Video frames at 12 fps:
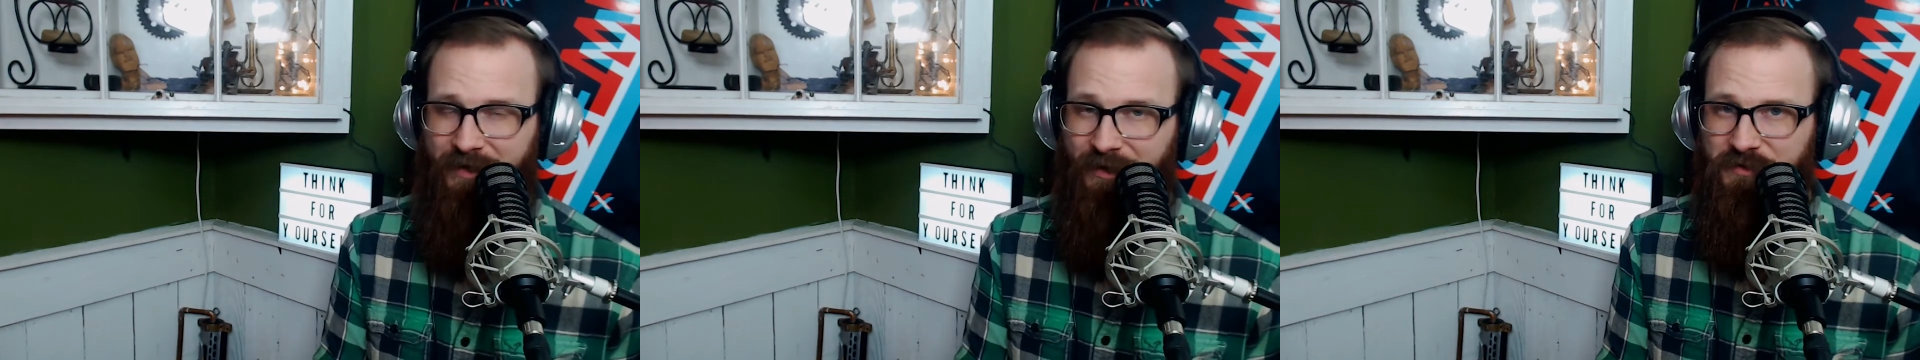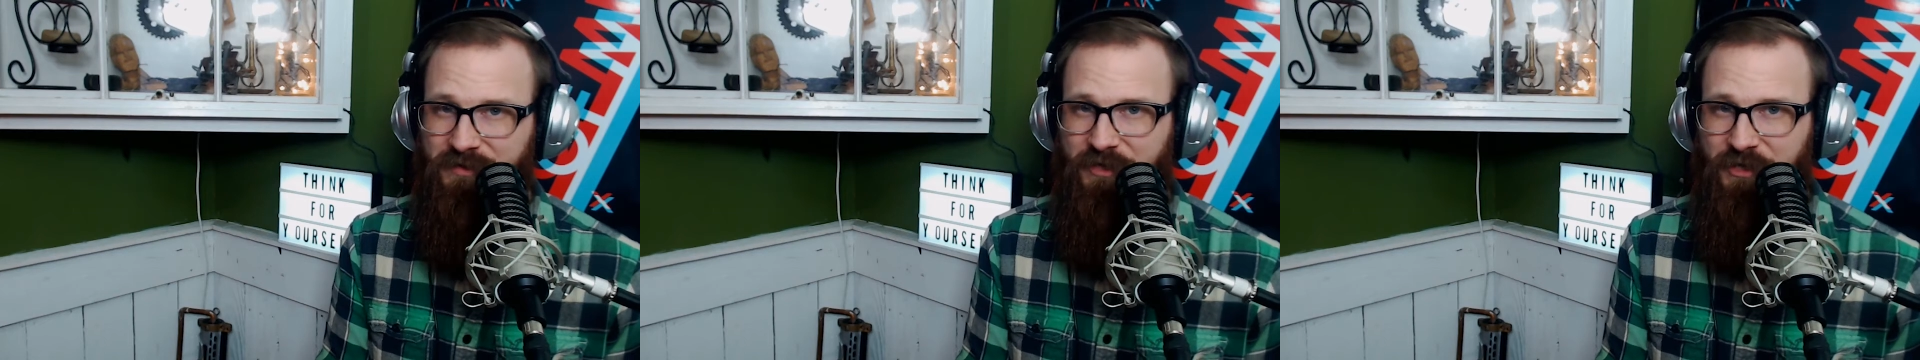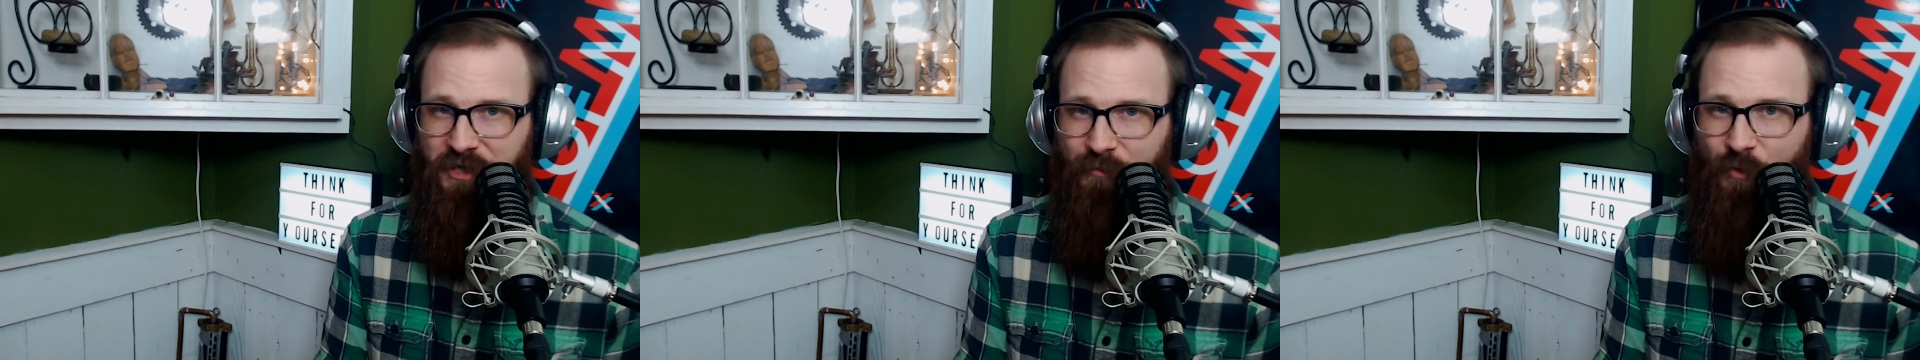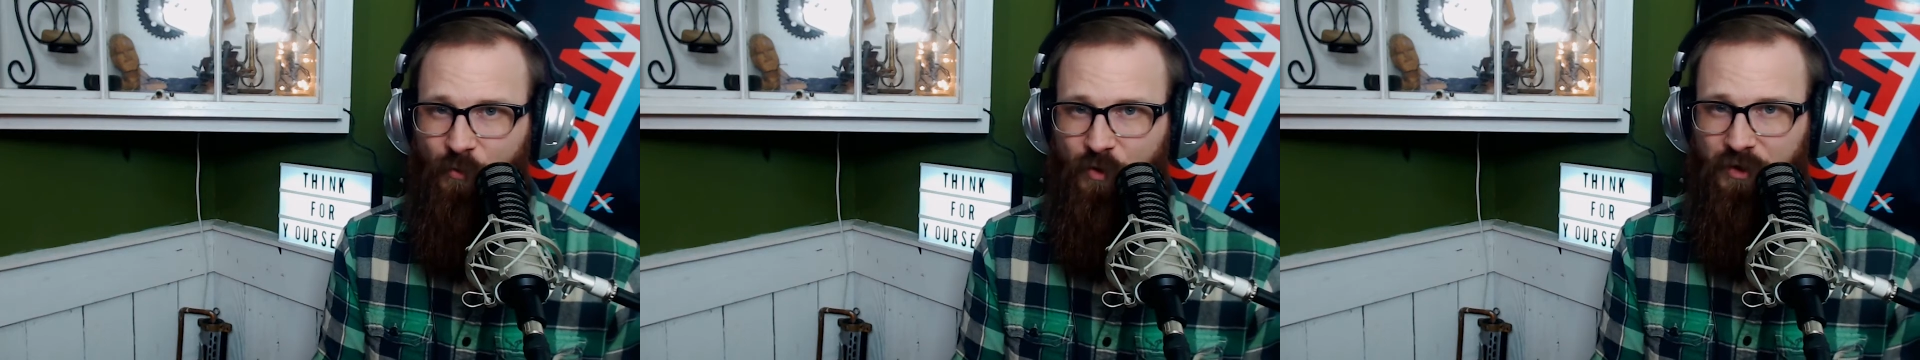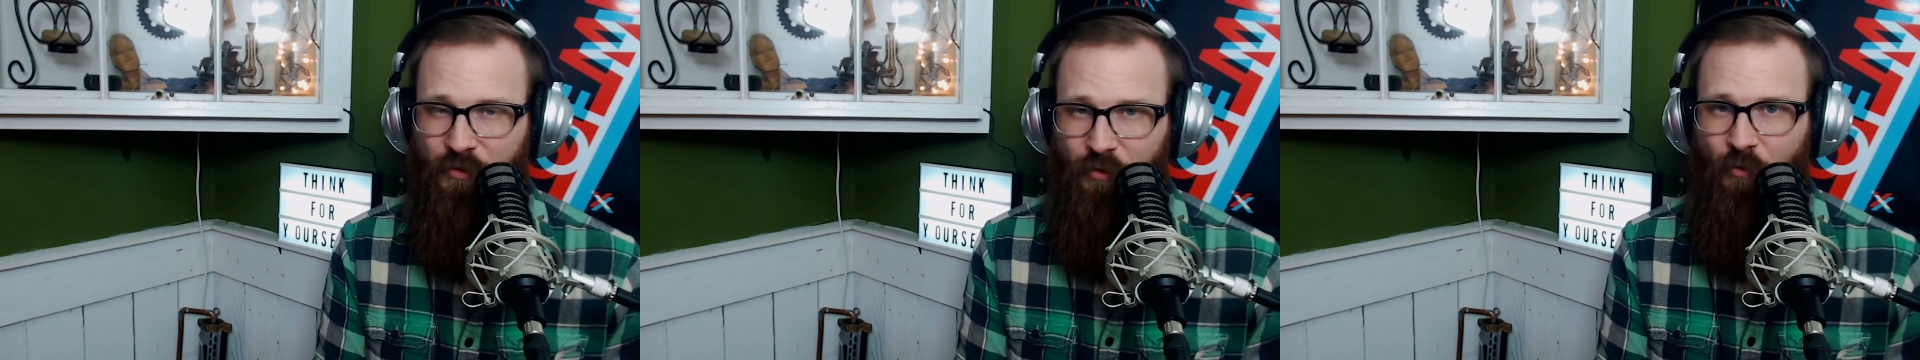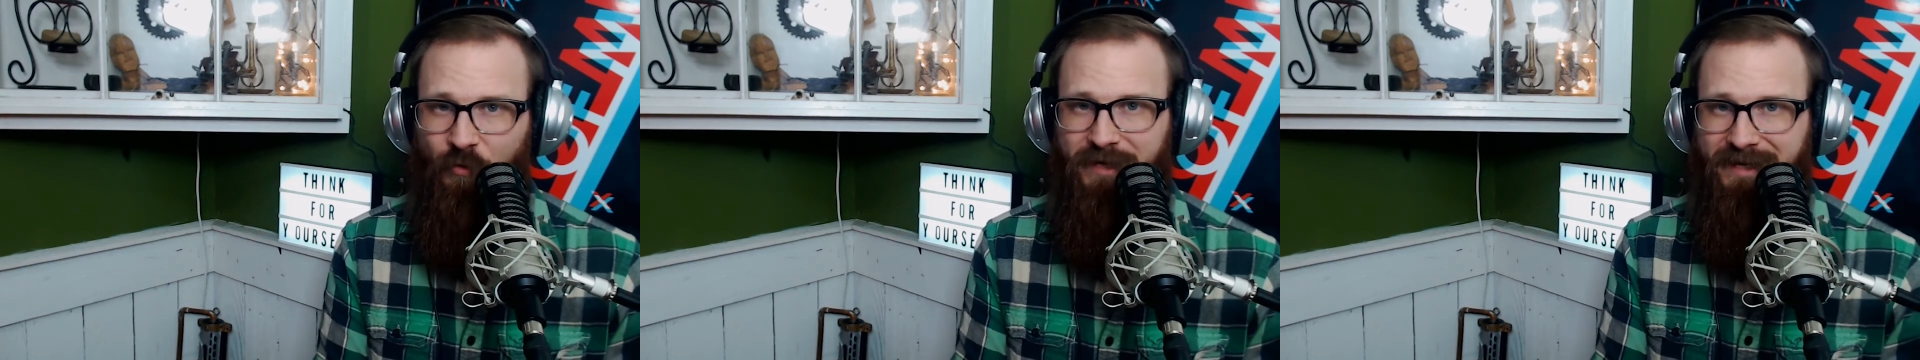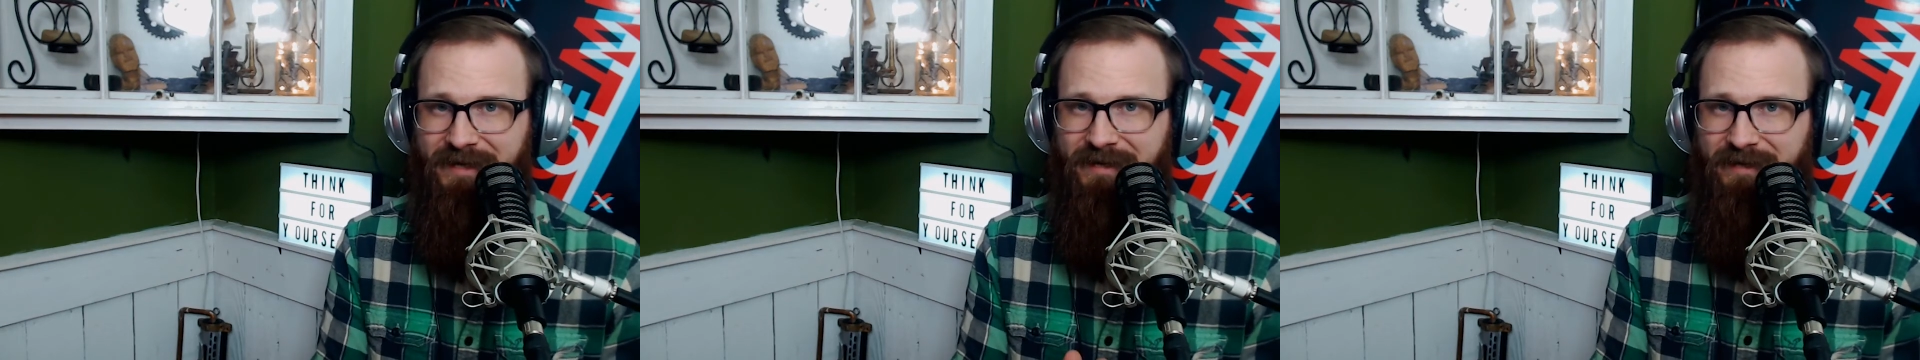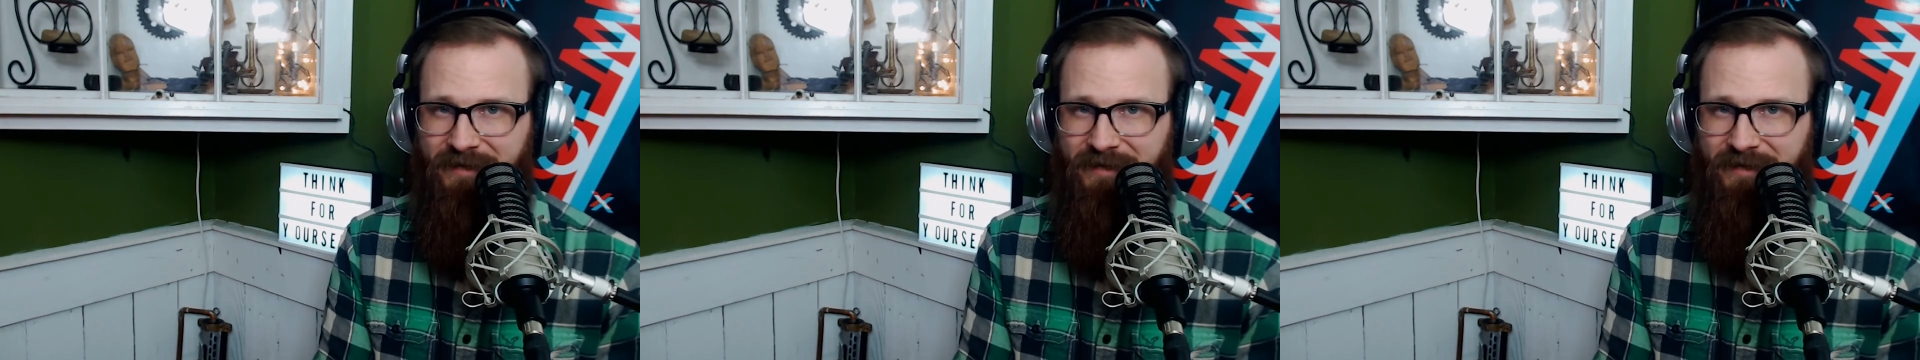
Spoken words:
That was the number one goal, get